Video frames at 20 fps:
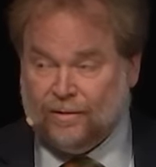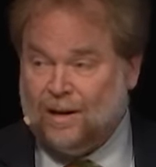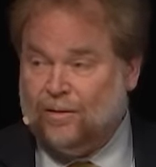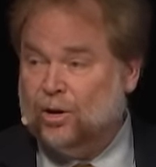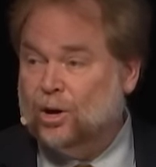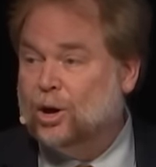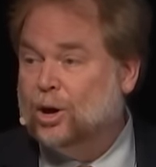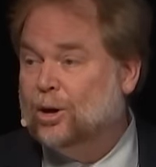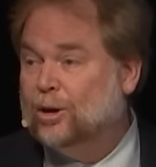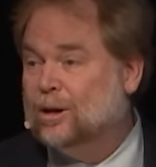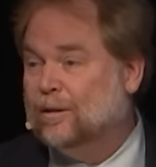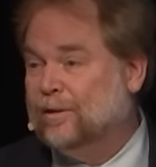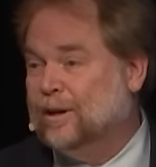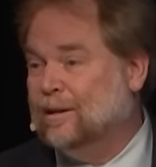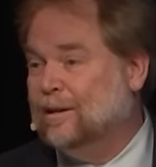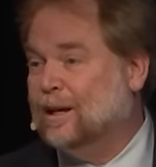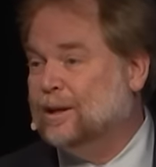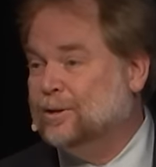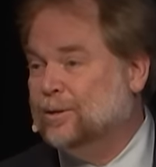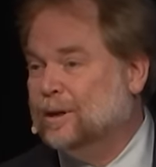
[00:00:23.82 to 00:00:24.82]
never heard of the
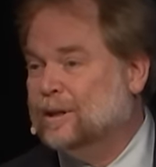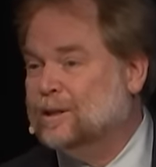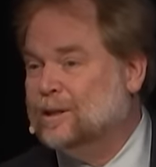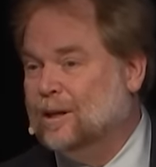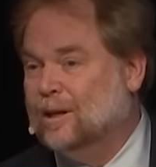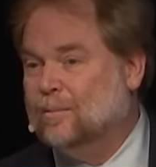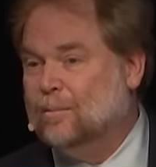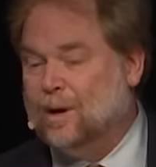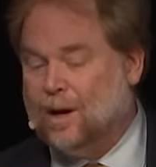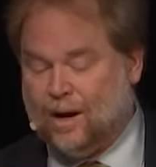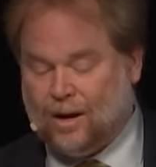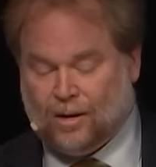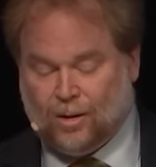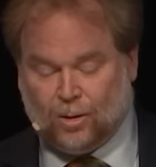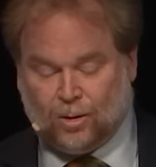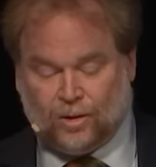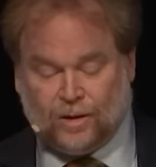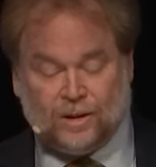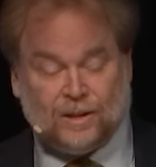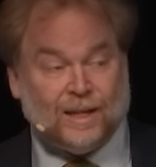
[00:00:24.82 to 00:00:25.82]
Electric Sun model
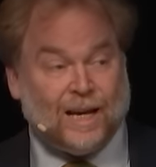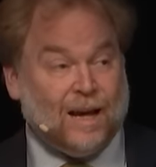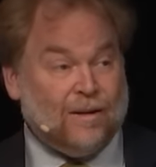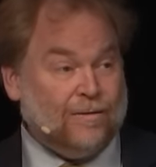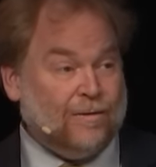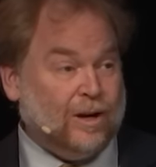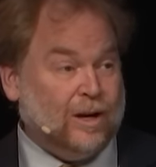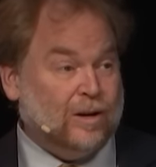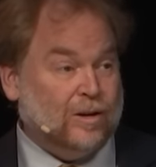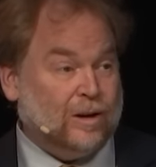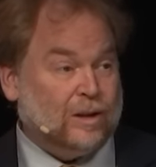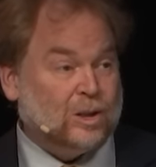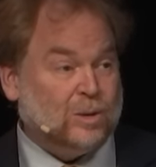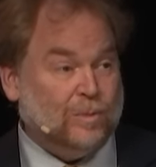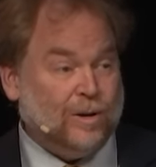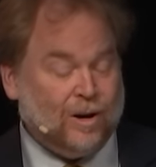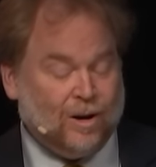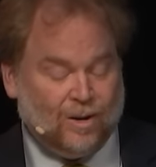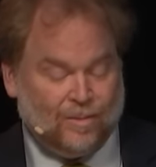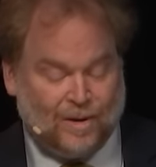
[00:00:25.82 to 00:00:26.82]
or the SAFIRE
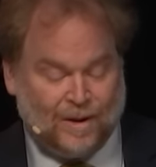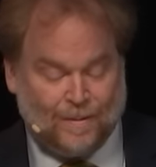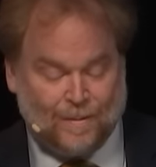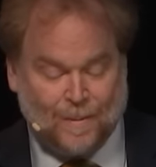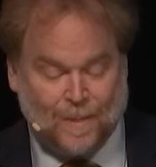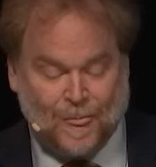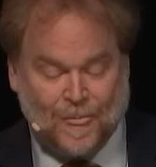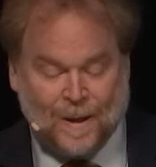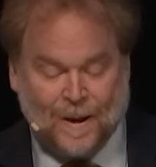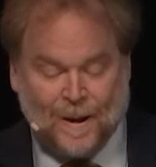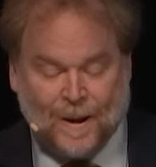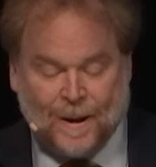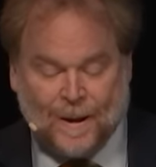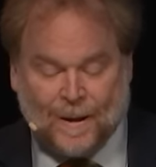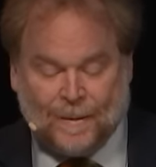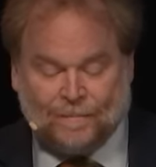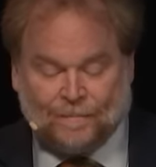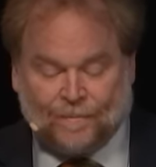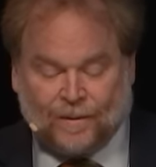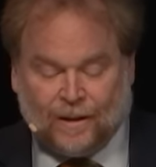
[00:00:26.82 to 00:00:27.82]
experiment.
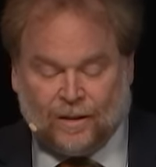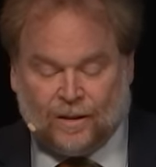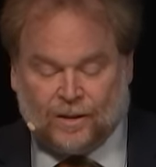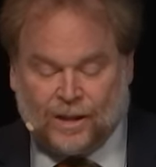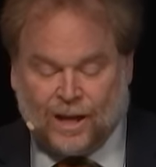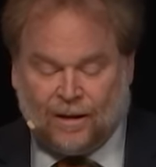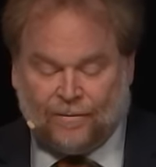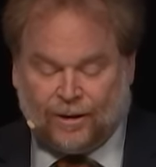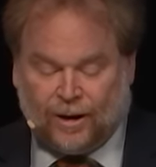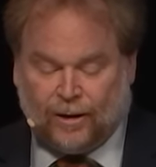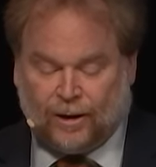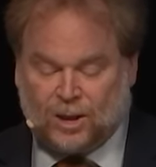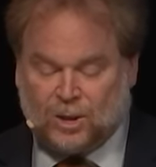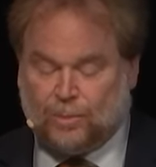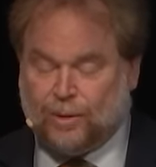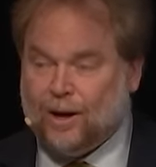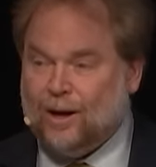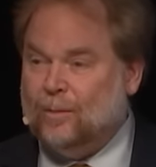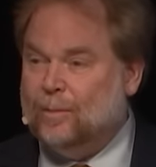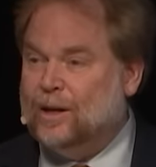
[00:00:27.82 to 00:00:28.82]
The SAFIRE
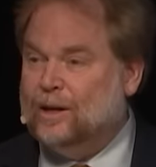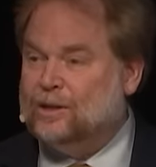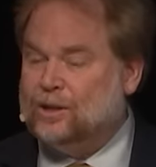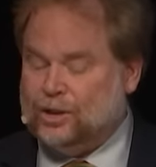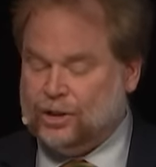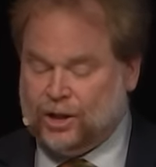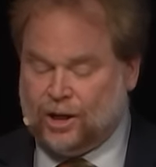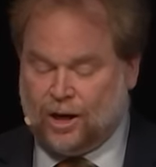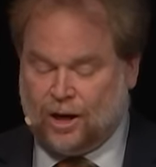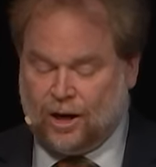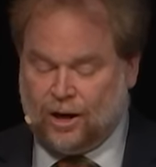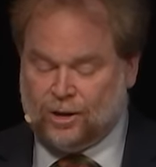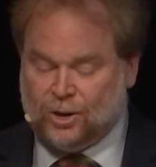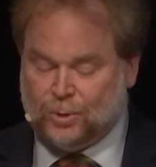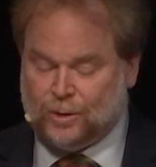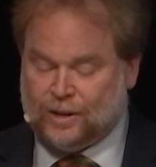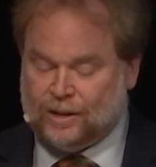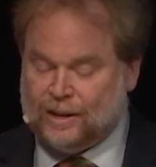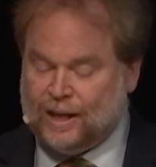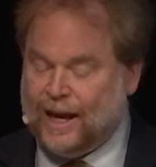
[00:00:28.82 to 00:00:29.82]
experiment is charged
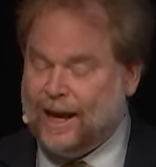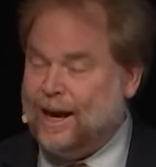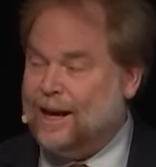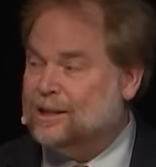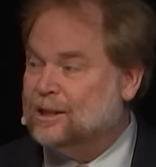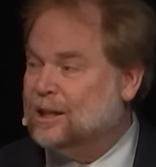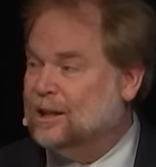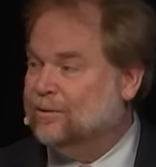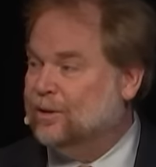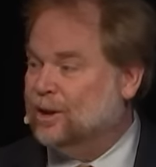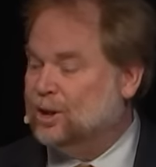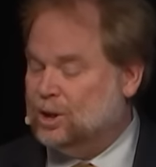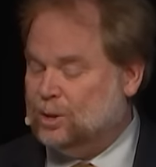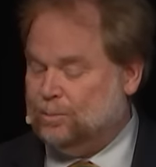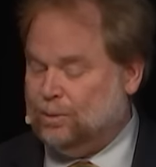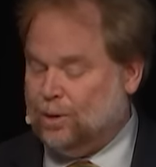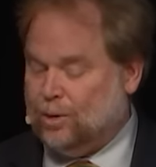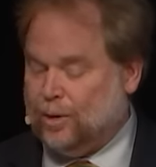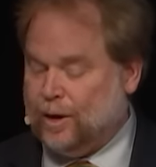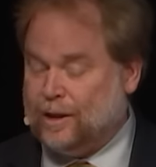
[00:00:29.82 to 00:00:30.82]
with the task of
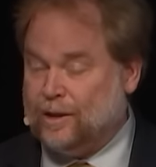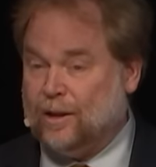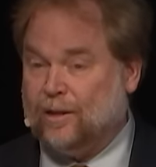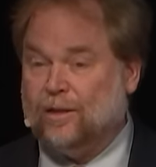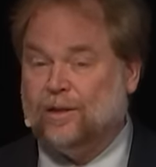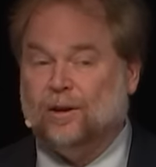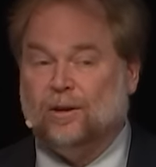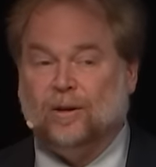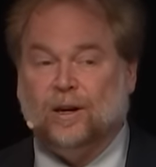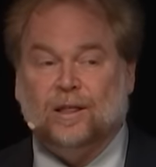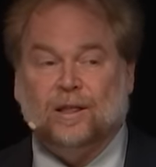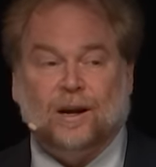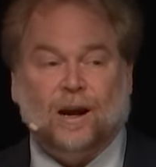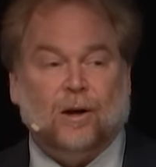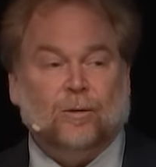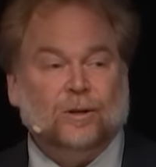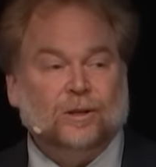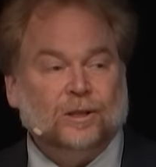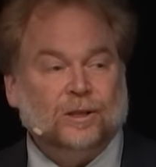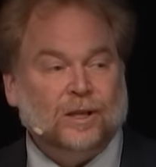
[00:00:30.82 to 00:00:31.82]
exploring the theory that
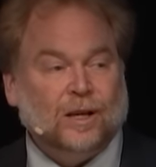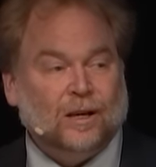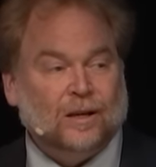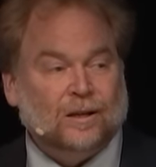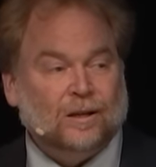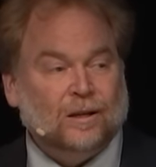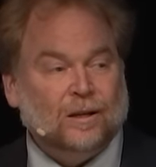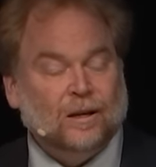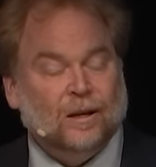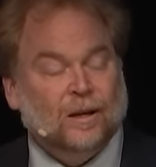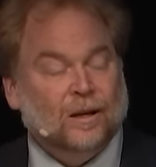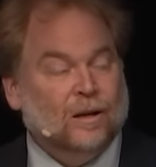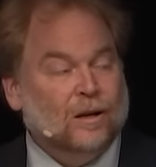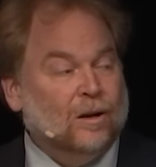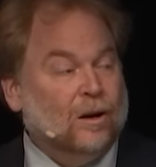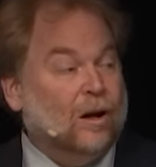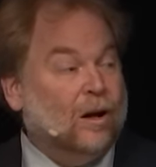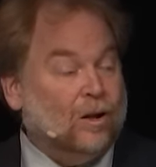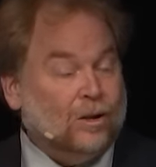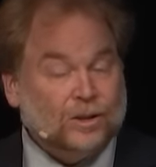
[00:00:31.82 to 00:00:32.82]
our sun,
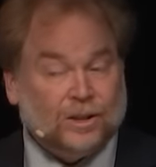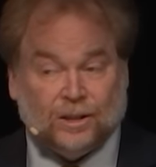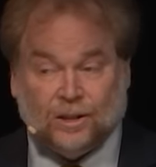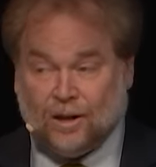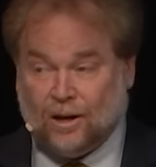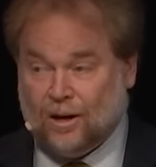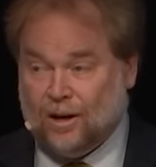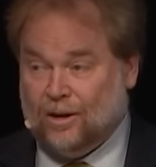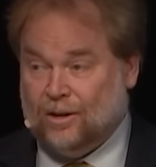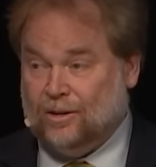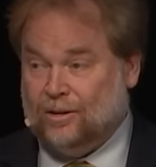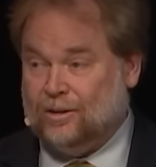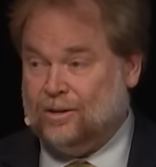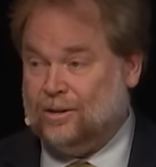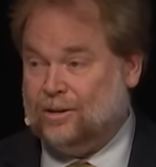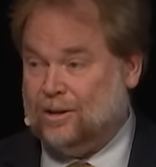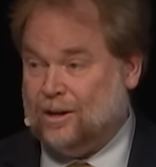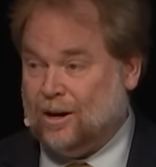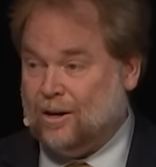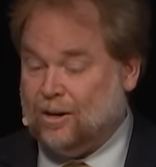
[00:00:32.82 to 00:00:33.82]
all
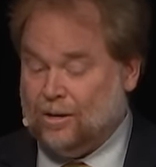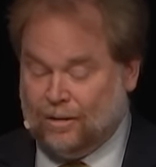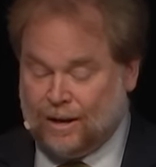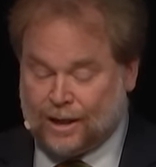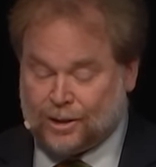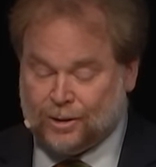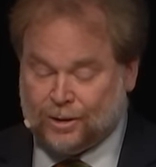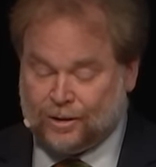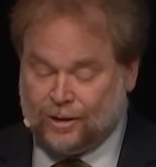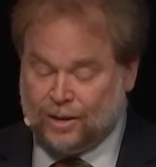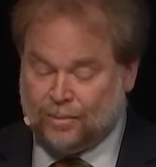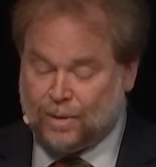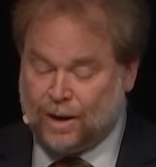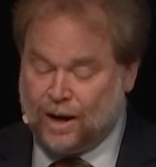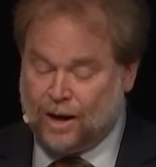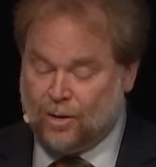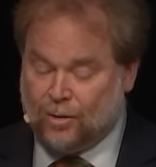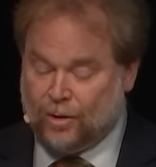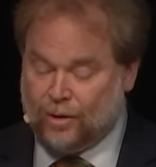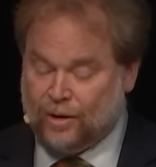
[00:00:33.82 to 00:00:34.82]
stars, are electrically
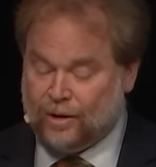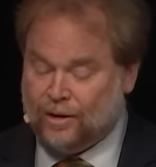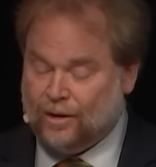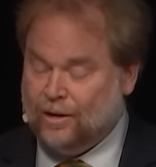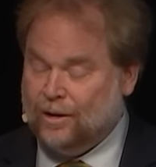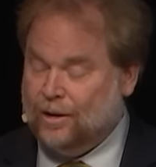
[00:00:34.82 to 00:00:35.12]
powered.